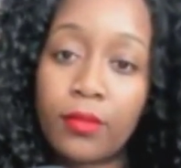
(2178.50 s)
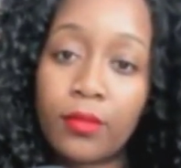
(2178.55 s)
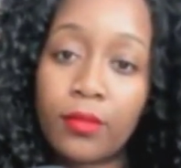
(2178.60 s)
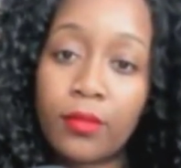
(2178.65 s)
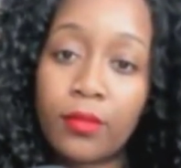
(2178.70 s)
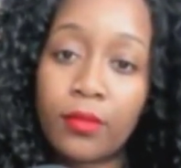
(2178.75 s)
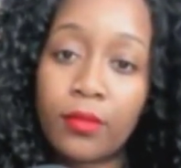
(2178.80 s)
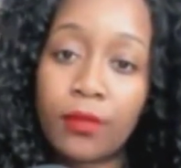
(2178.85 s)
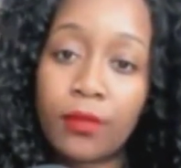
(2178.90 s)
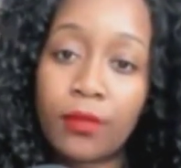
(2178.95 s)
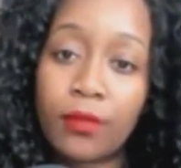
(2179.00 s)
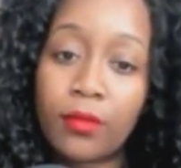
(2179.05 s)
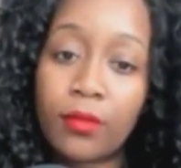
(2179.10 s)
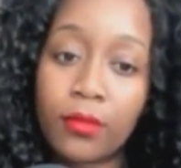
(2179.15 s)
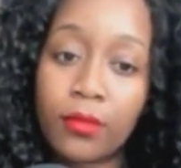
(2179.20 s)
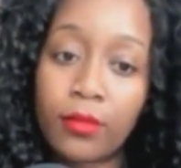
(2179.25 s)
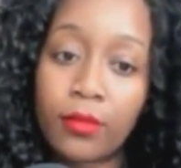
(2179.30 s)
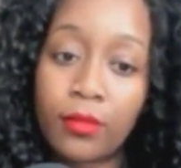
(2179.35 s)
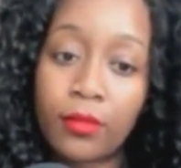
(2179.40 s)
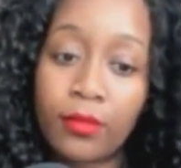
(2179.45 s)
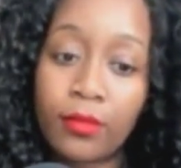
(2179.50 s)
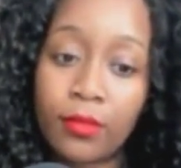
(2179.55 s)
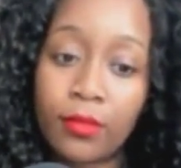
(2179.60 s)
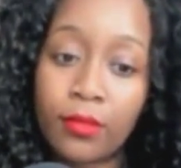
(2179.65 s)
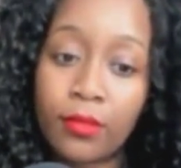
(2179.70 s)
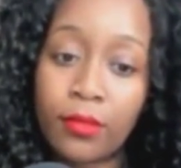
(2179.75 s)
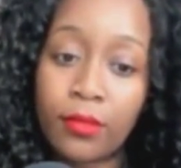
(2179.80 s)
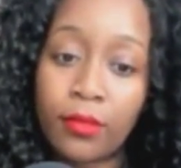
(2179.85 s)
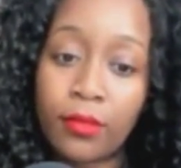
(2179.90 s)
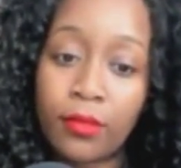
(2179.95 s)

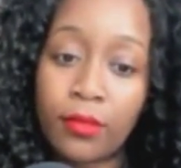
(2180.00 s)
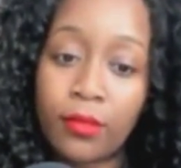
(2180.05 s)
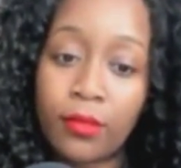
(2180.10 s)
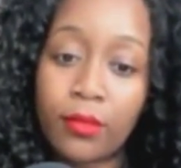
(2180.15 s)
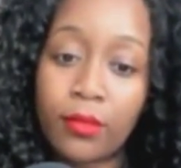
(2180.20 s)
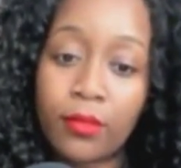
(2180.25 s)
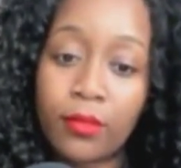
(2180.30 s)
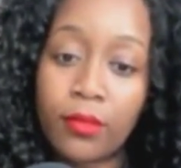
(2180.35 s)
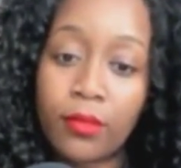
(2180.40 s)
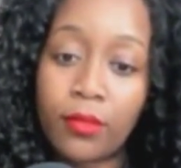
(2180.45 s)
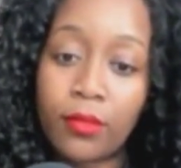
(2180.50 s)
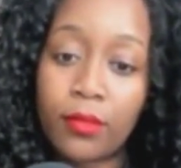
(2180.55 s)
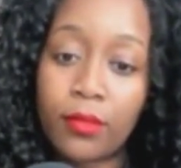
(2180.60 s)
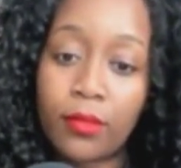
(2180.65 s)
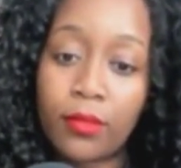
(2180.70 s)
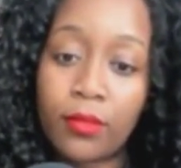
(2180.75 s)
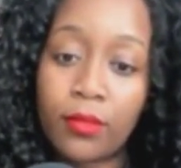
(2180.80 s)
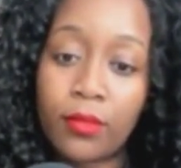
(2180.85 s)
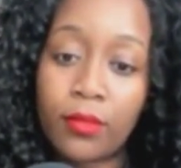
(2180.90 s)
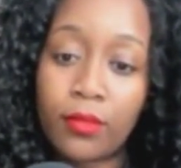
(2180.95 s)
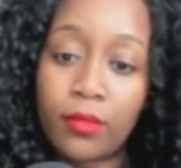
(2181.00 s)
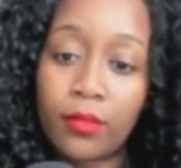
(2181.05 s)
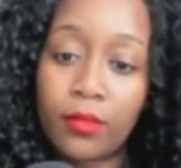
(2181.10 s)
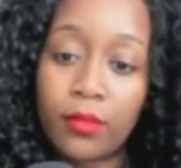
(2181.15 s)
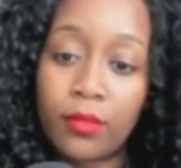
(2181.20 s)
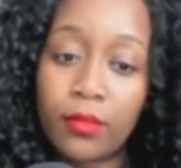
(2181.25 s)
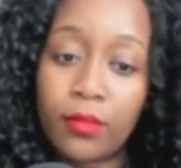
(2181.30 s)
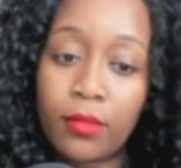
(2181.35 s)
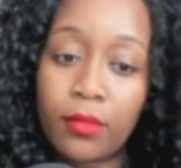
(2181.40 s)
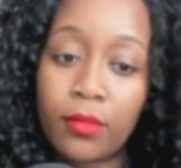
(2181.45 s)

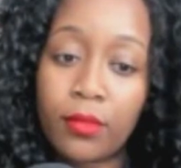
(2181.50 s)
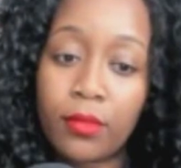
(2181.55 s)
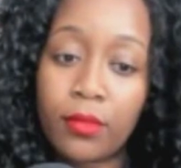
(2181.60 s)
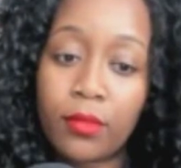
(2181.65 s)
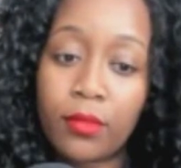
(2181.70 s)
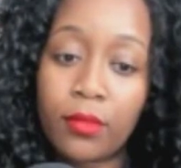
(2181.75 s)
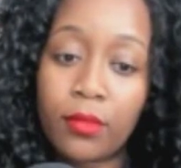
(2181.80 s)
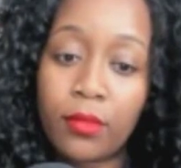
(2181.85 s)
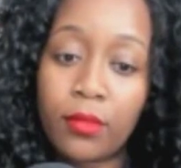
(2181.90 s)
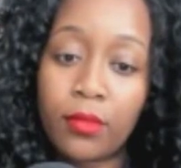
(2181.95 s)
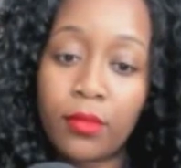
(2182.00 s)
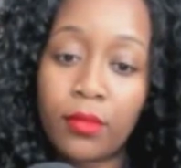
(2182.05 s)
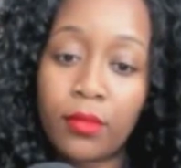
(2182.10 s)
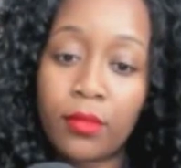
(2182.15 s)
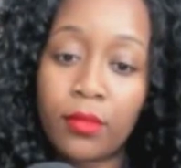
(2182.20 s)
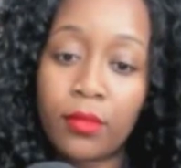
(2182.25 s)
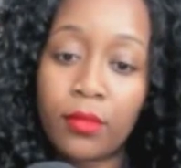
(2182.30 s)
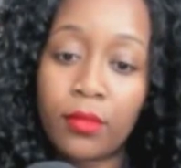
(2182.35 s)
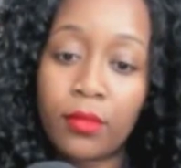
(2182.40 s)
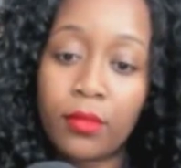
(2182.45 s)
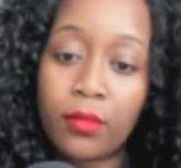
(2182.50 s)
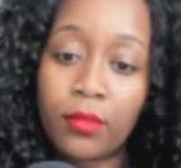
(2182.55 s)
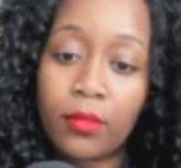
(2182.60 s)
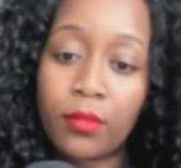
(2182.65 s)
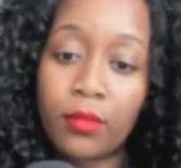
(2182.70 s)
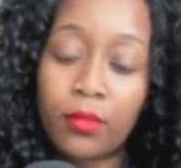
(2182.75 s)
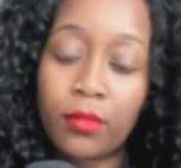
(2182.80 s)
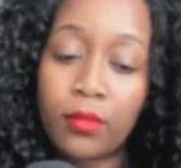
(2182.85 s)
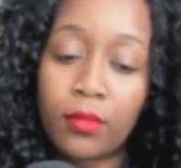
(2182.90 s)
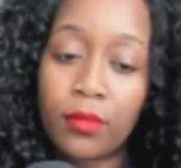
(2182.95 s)

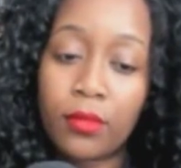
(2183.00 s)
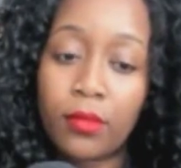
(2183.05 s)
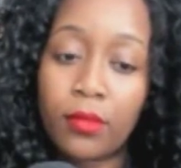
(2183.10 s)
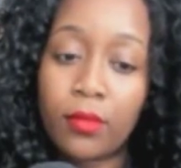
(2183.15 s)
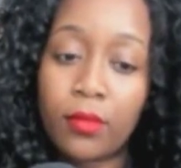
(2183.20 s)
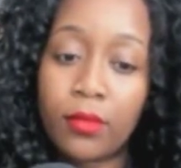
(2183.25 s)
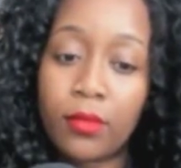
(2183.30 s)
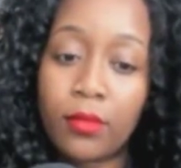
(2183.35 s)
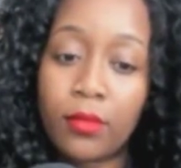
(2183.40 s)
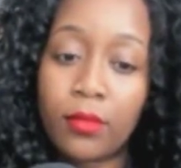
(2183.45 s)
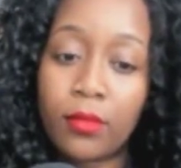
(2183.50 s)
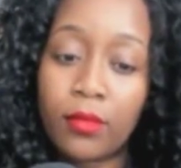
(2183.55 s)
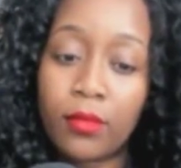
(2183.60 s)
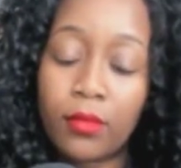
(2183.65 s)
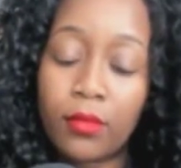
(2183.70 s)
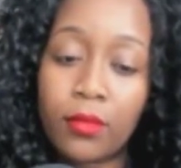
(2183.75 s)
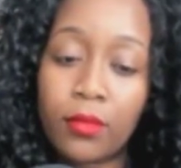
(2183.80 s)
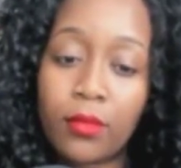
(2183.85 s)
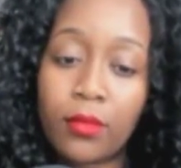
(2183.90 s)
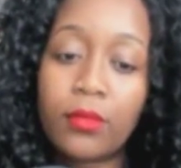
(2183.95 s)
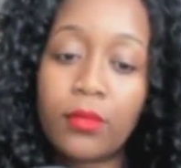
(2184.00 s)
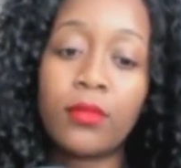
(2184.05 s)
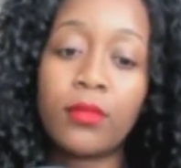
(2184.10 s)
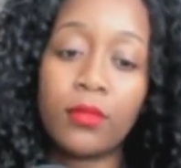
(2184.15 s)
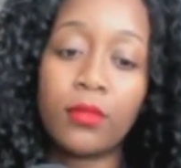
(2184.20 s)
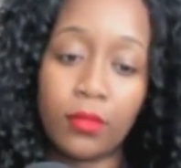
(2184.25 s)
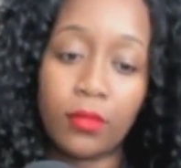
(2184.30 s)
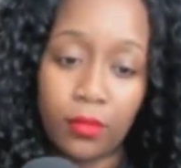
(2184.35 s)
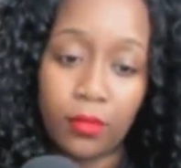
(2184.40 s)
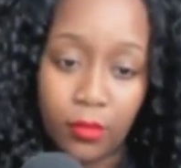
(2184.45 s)

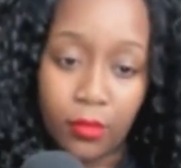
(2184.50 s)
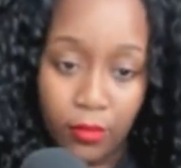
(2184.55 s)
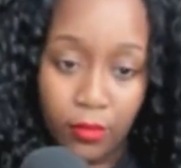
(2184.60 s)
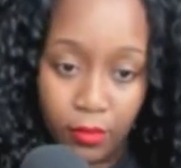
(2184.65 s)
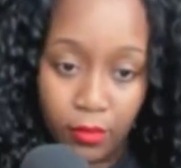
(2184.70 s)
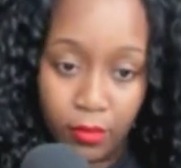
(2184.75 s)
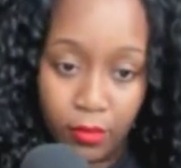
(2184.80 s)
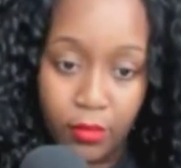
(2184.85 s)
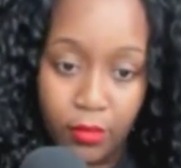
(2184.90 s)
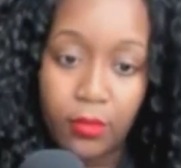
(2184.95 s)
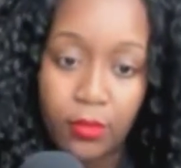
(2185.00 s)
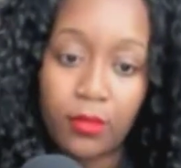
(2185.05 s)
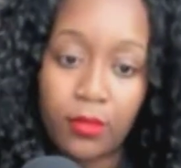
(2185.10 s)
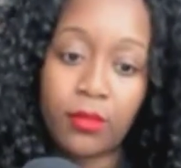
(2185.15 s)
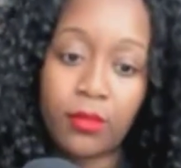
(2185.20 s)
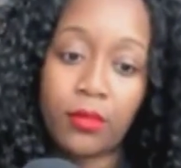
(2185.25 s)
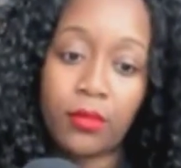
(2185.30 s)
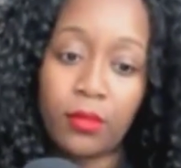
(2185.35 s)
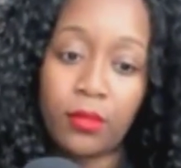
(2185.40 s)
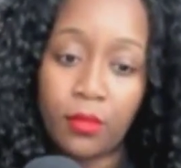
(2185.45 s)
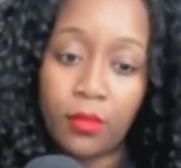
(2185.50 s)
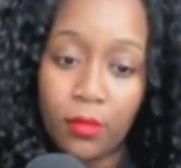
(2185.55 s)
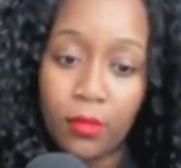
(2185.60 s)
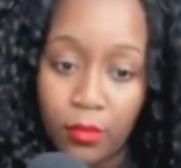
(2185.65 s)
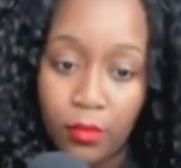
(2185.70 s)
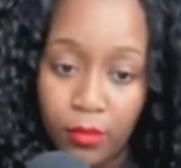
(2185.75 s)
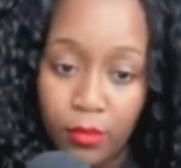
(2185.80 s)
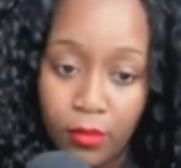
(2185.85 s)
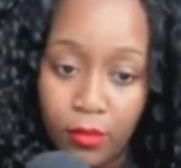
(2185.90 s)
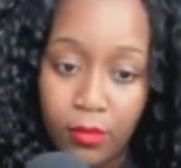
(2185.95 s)

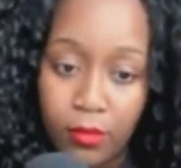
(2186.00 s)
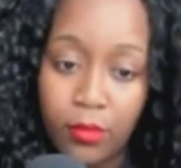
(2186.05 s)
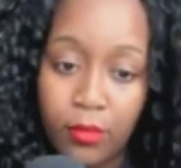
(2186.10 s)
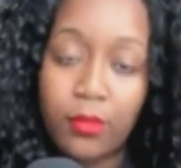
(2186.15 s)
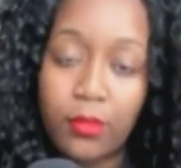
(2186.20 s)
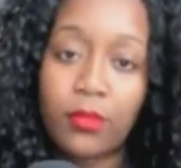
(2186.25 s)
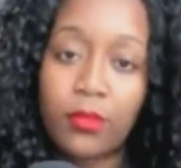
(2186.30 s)
(not speaking)